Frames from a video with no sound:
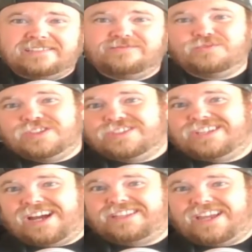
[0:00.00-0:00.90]
was
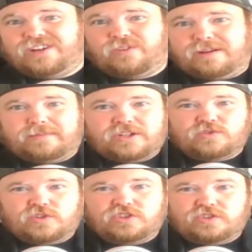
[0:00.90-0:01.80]
not that great by
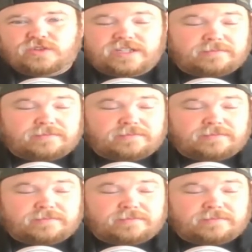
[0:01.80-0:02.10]
George Lucas.